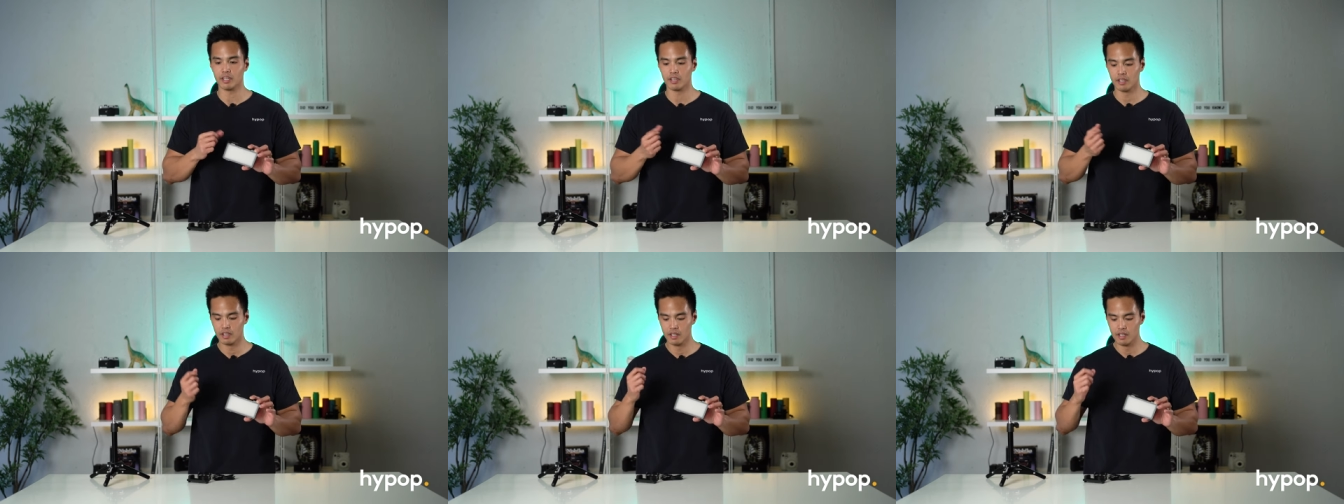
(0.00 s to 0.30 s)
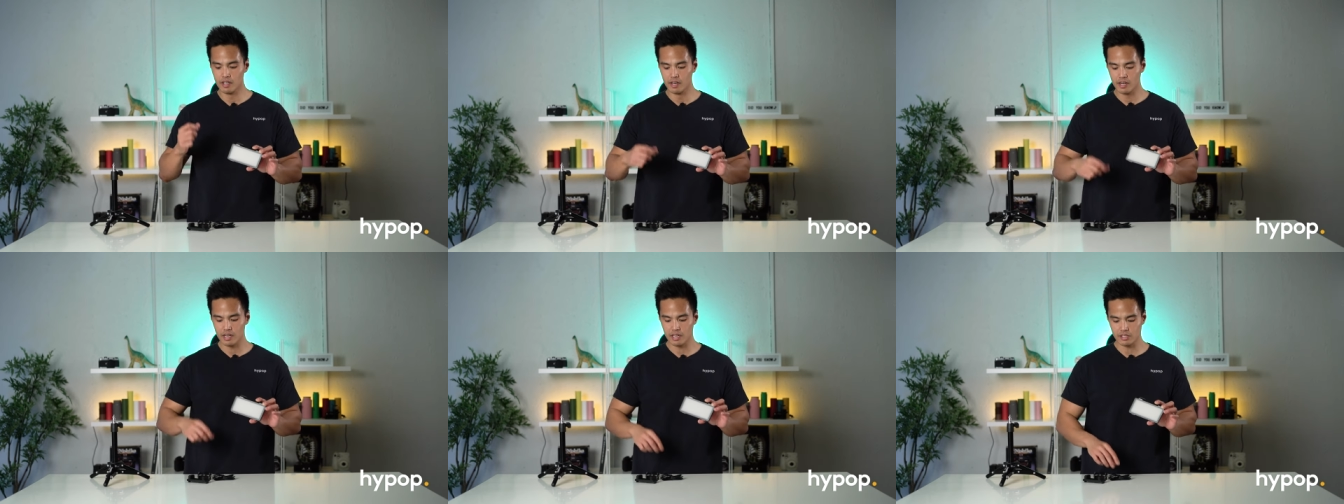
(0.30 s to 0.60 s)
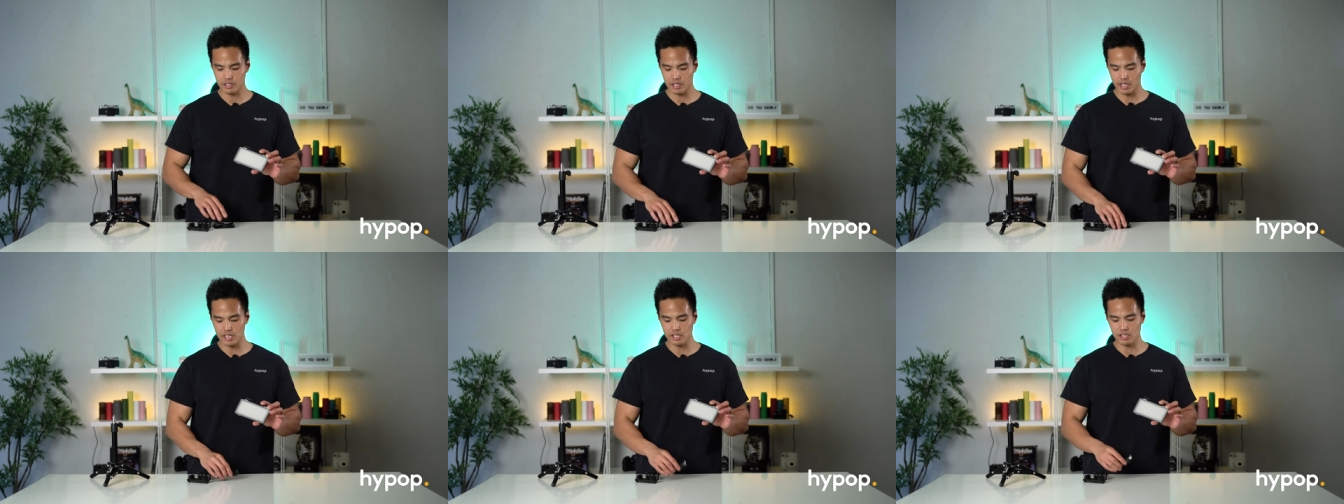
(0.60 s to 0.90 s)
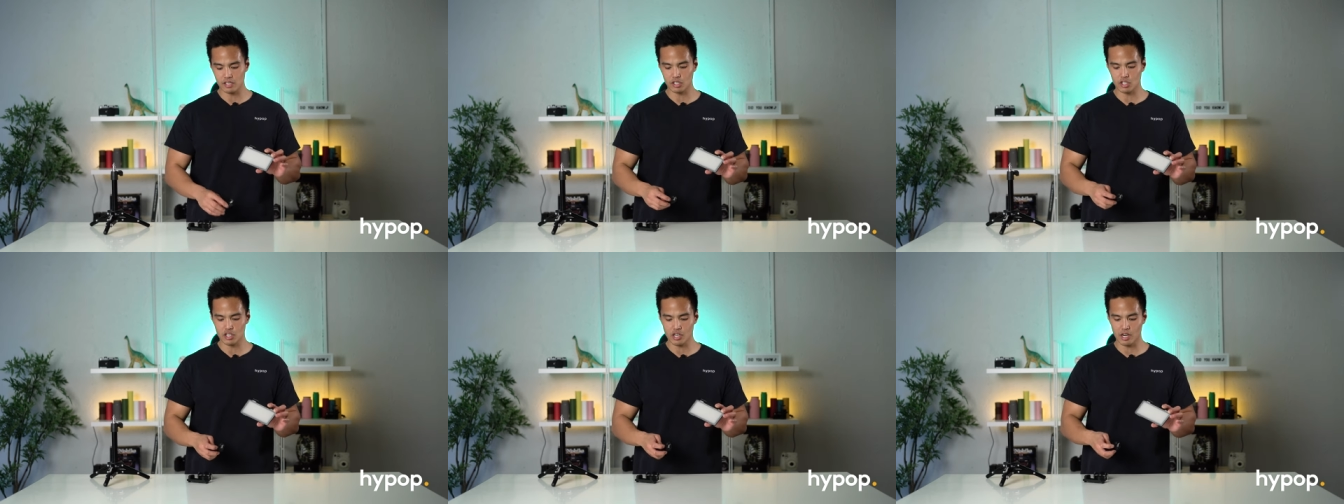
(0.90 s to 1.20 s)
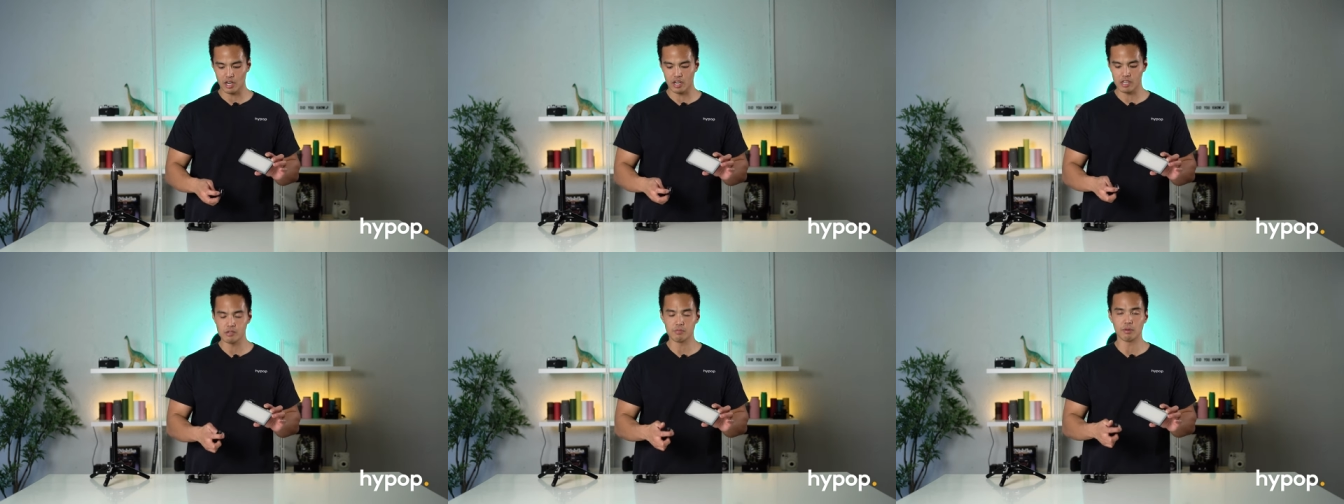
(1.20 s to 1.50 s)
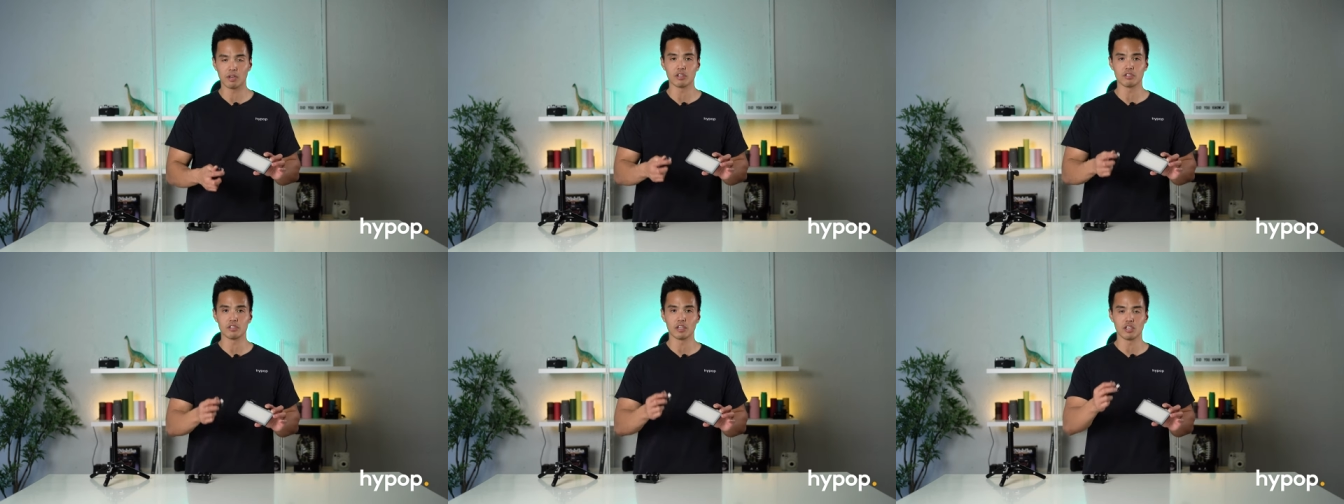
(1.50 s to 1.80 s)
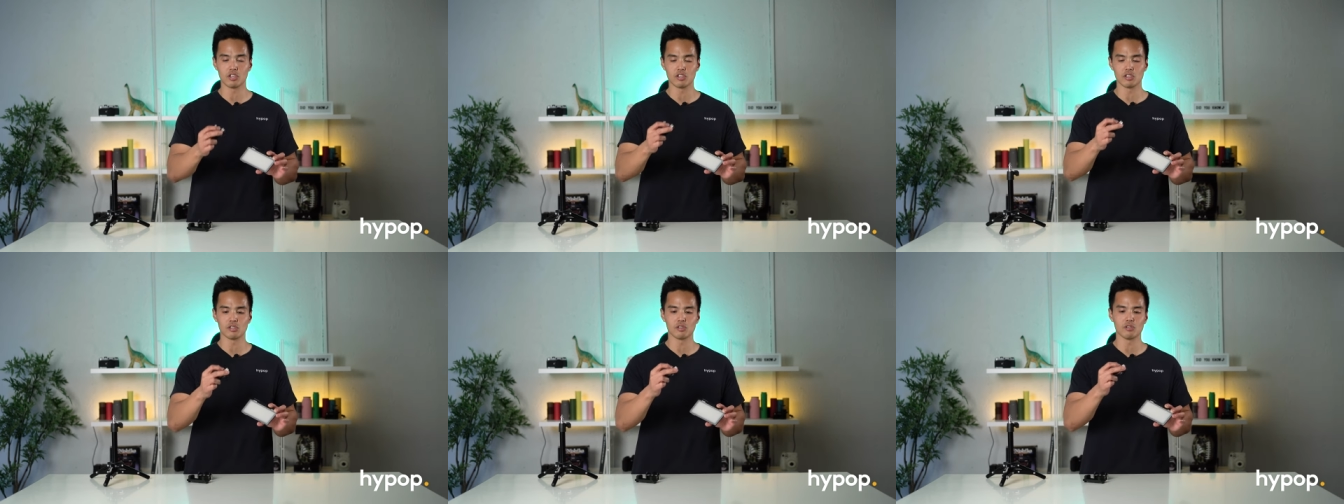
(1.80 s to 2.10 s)
And it's easy to charge because you
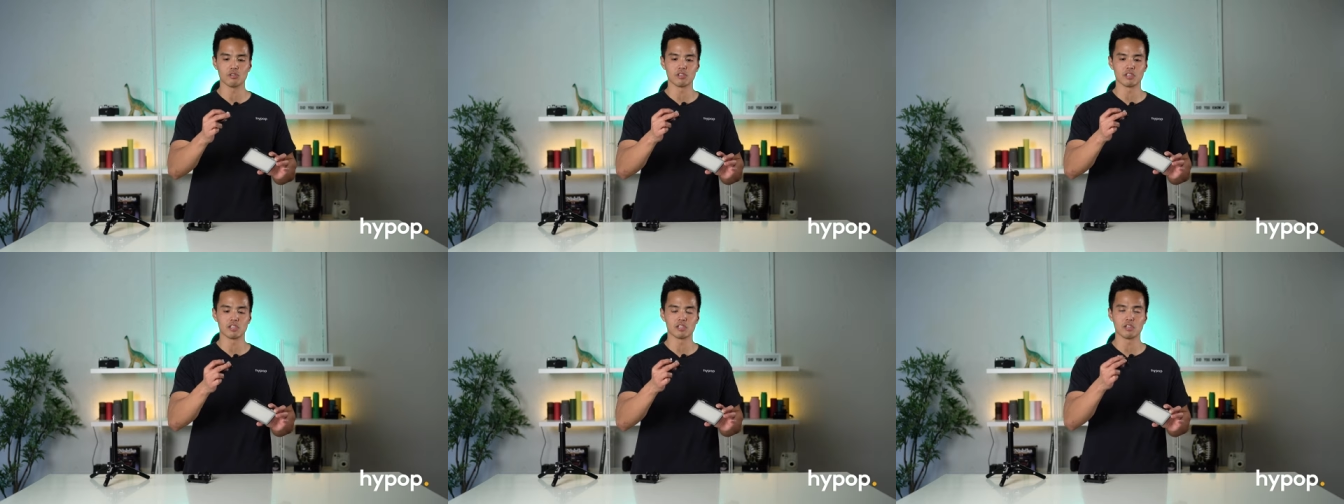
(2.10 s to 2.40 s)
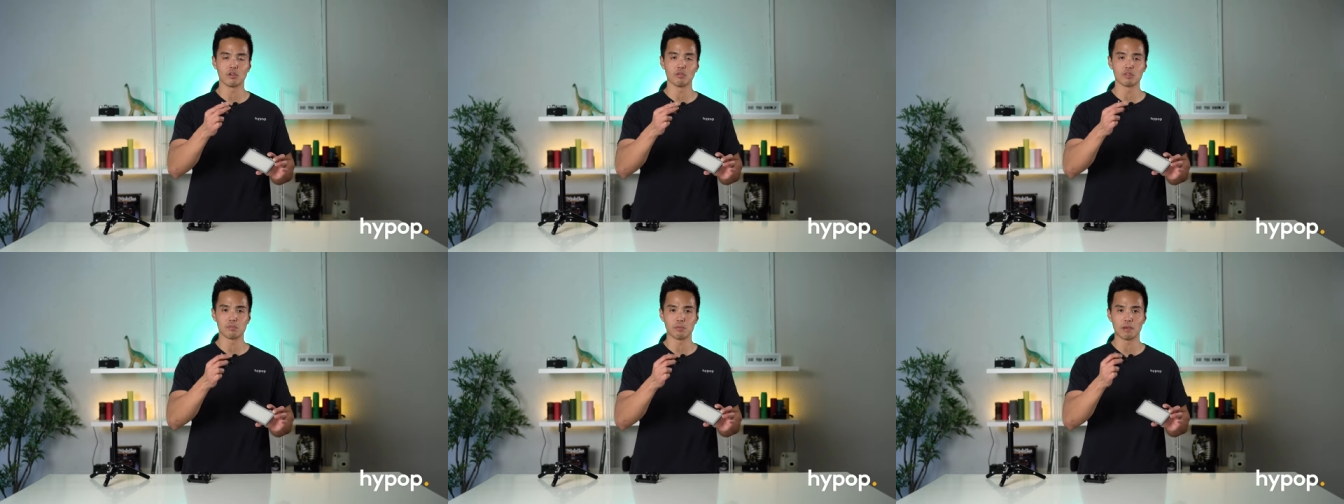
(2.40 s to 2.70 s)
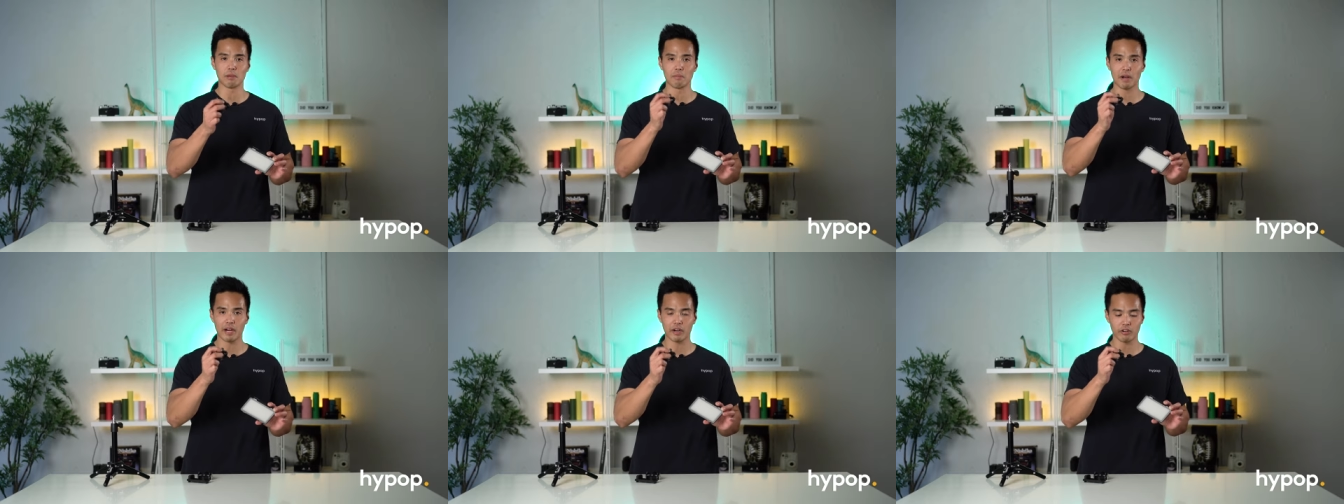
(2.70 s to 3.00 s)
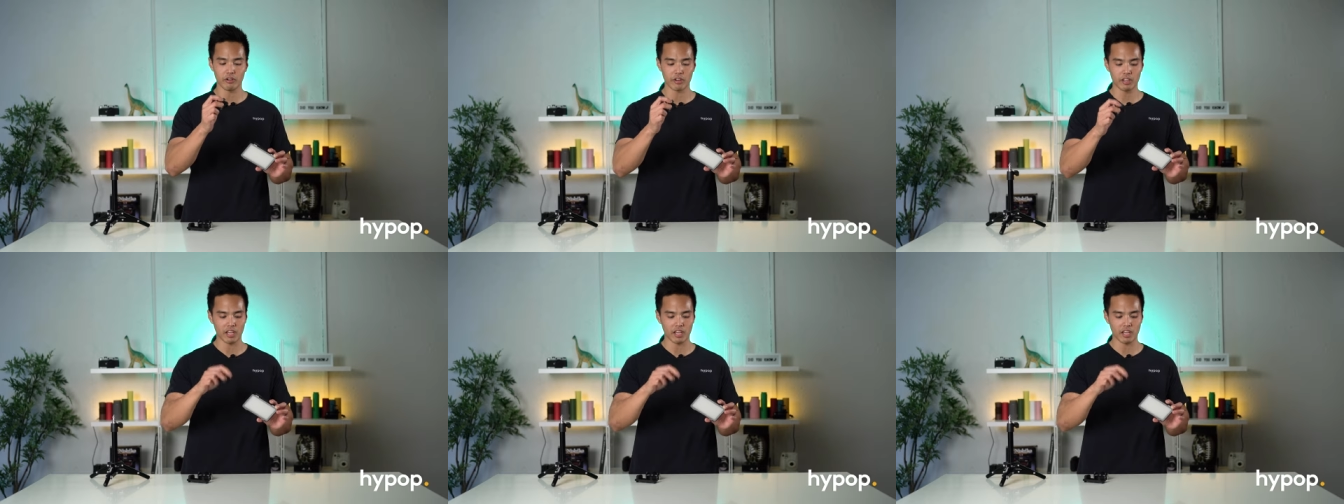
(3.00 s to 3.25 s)
can just use this USB micro